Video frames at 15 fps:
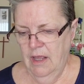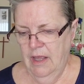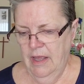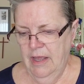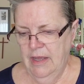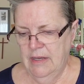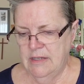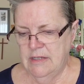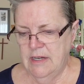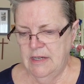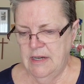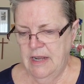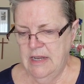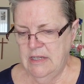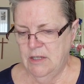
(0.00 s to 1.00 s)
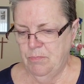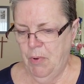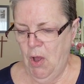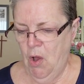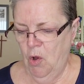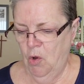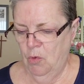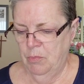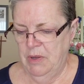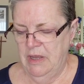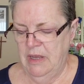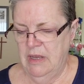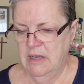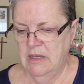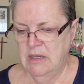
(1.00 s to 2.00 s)
And today's poem
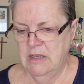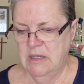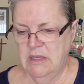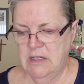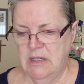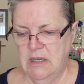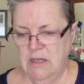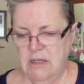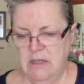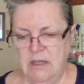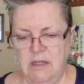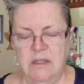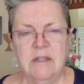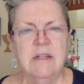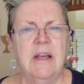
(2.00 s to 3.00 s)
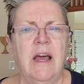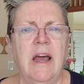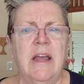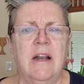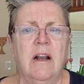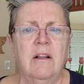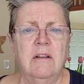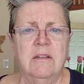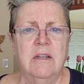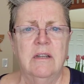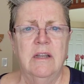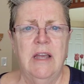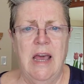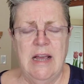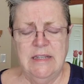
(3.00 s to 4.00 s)
is titled
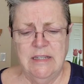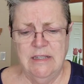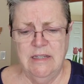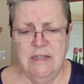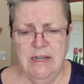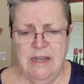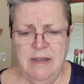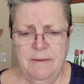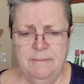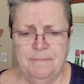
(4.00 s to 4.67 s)
Custody.